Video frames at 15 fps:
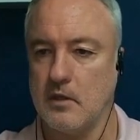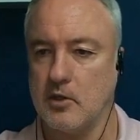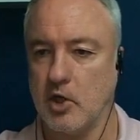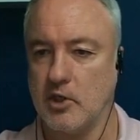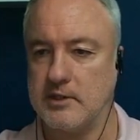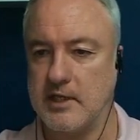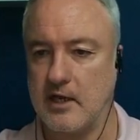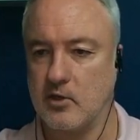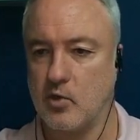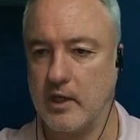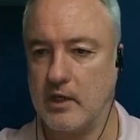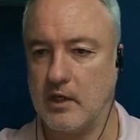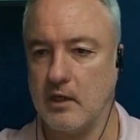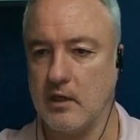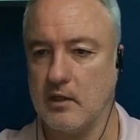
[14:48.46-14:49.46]
Goes down
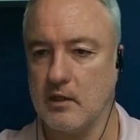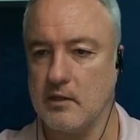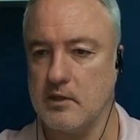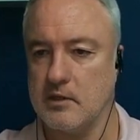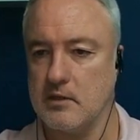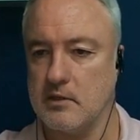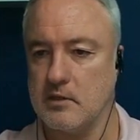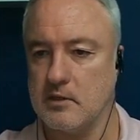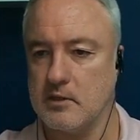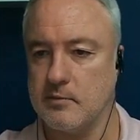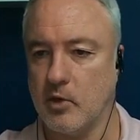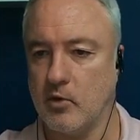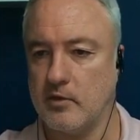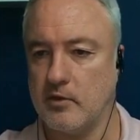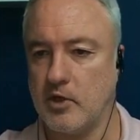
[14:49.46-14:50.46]
quickly.
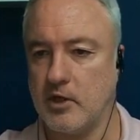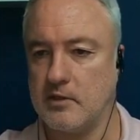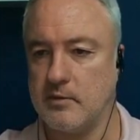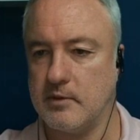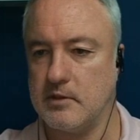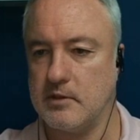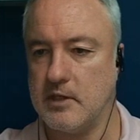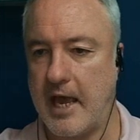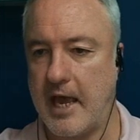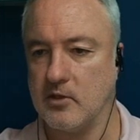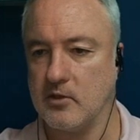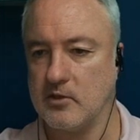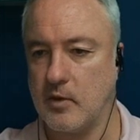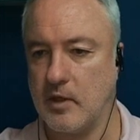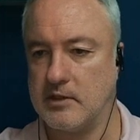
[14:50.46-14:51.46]
Small retracement,
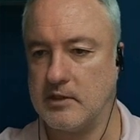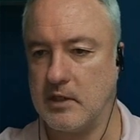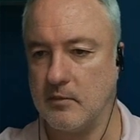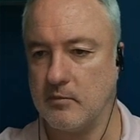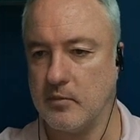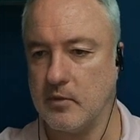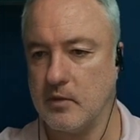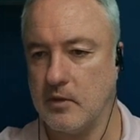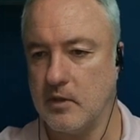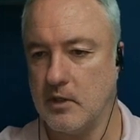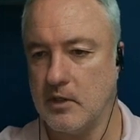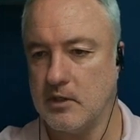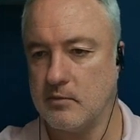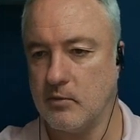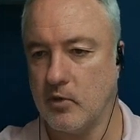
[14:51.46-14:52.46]
angle's quite steep.
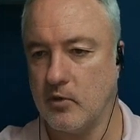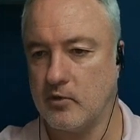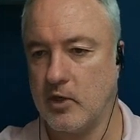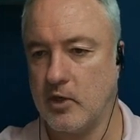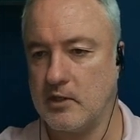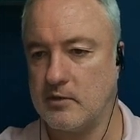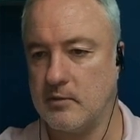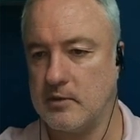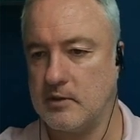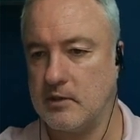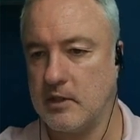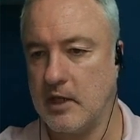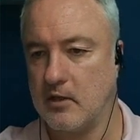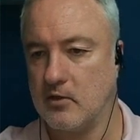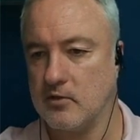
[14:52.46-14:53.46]
Small retracement,
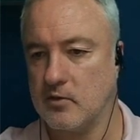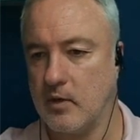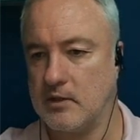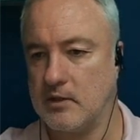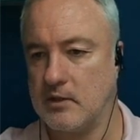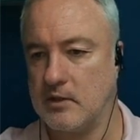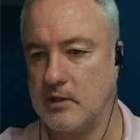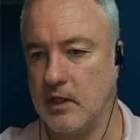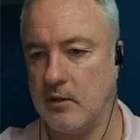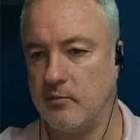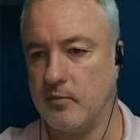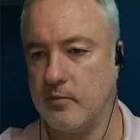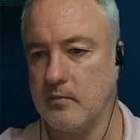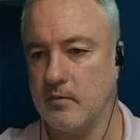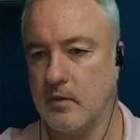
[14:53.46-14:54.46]
angle's quite deep.